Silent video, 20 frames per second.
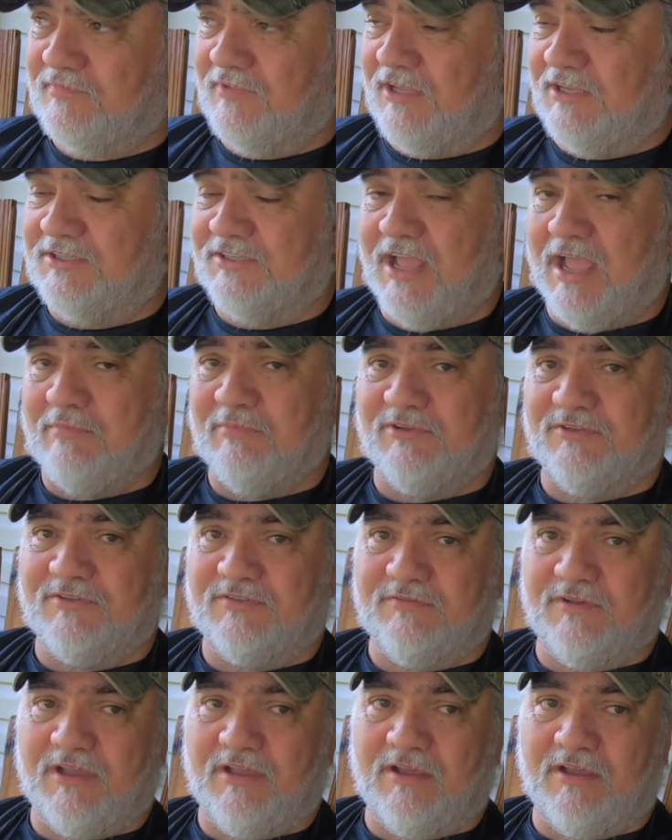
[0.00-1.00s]
His name is
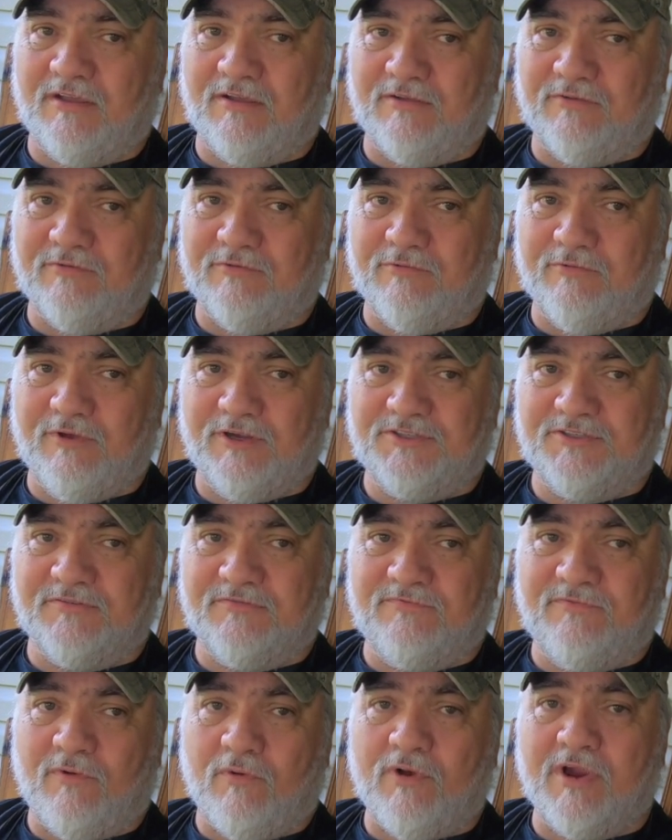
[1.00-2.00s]
uh,
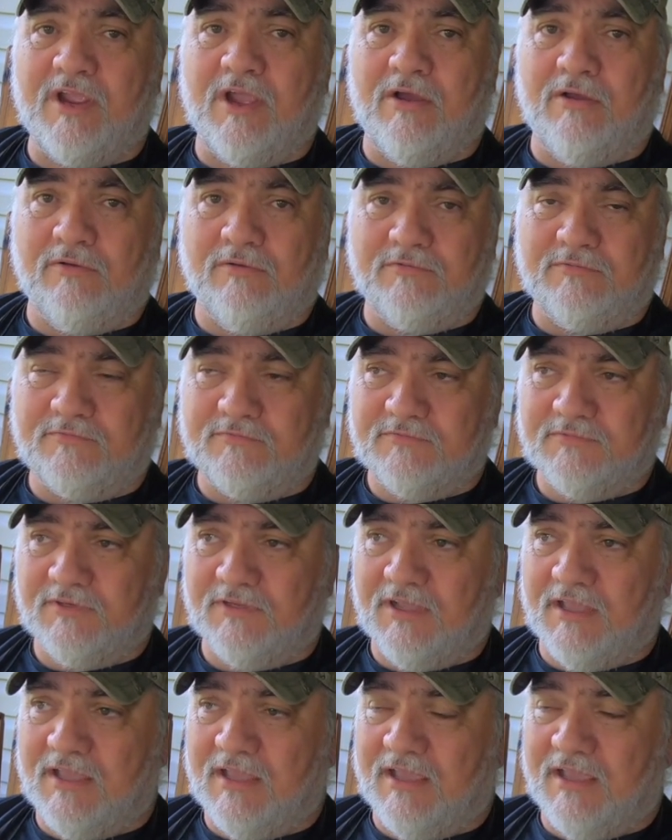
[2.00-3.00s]
Richard Voreo,
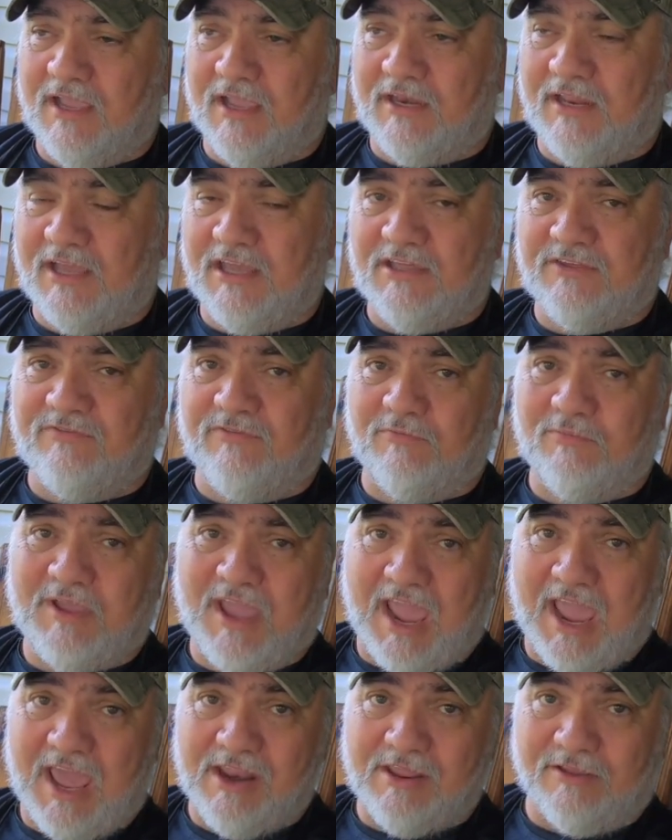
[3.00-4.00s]
and he's from
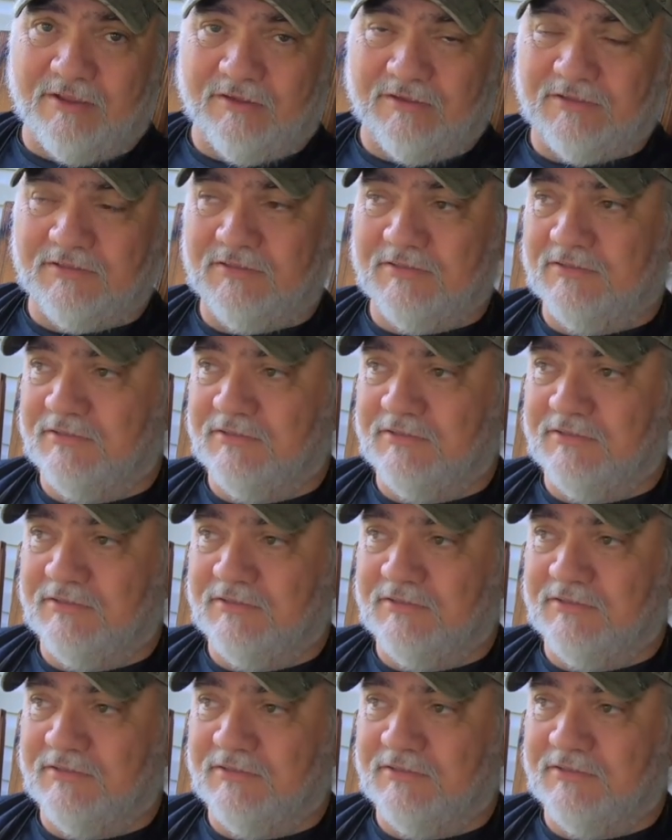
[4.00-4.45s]
Canada.